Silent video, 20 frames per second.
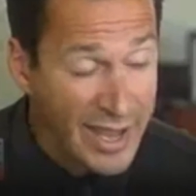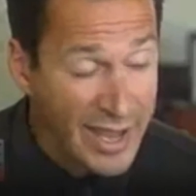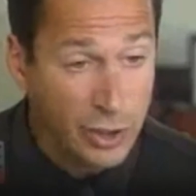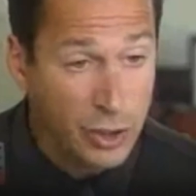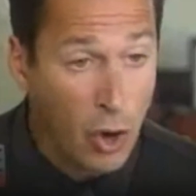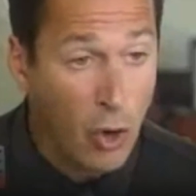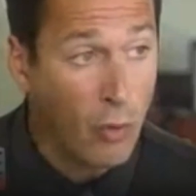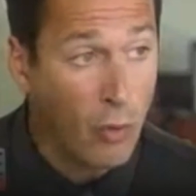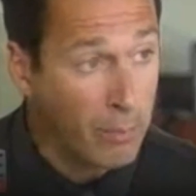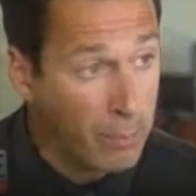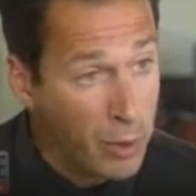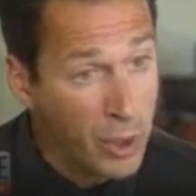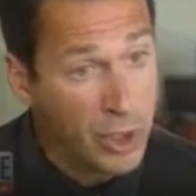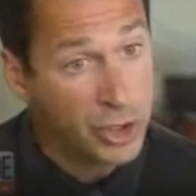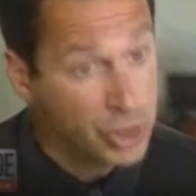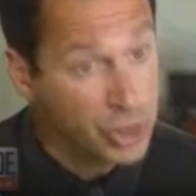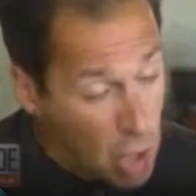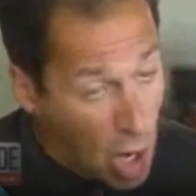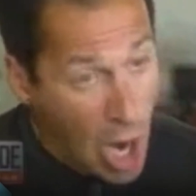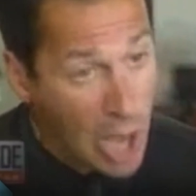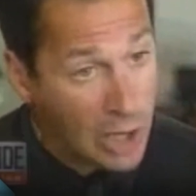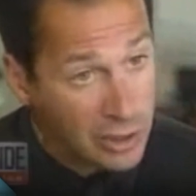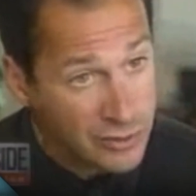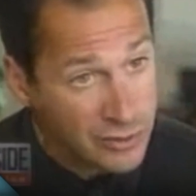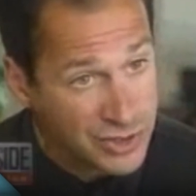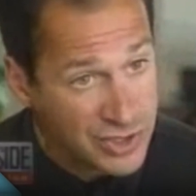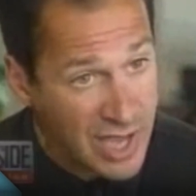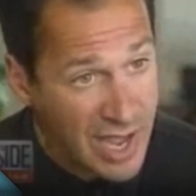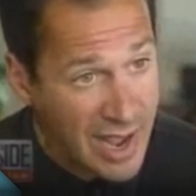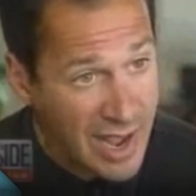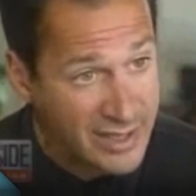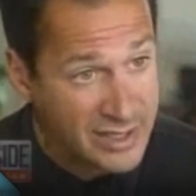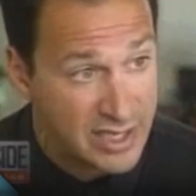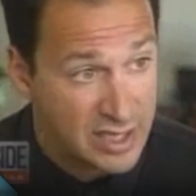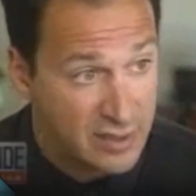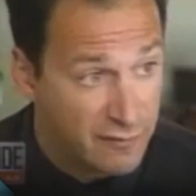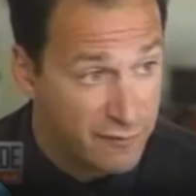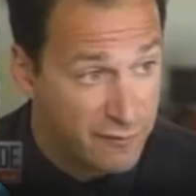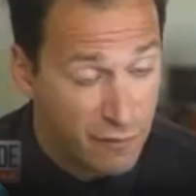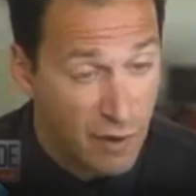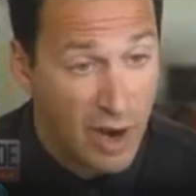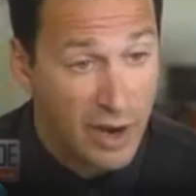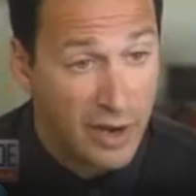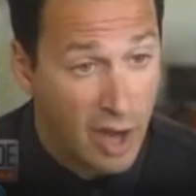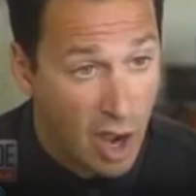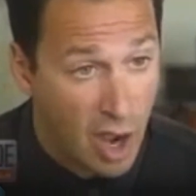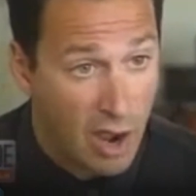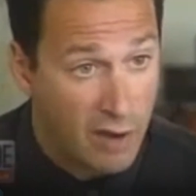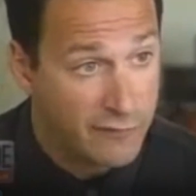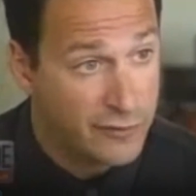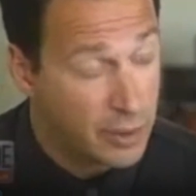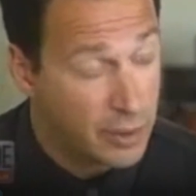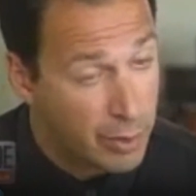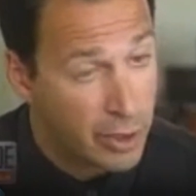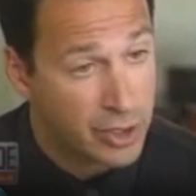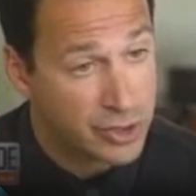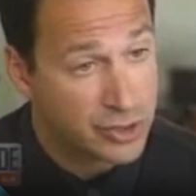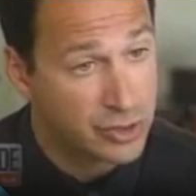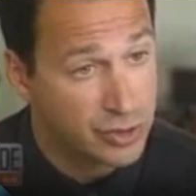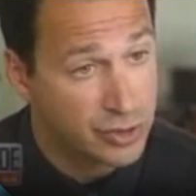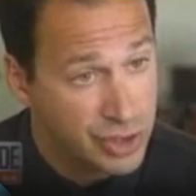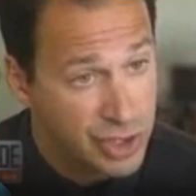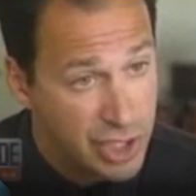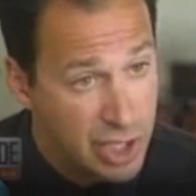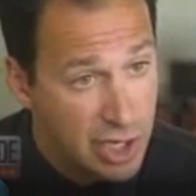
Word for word: and don't put dollar signs in front of your personal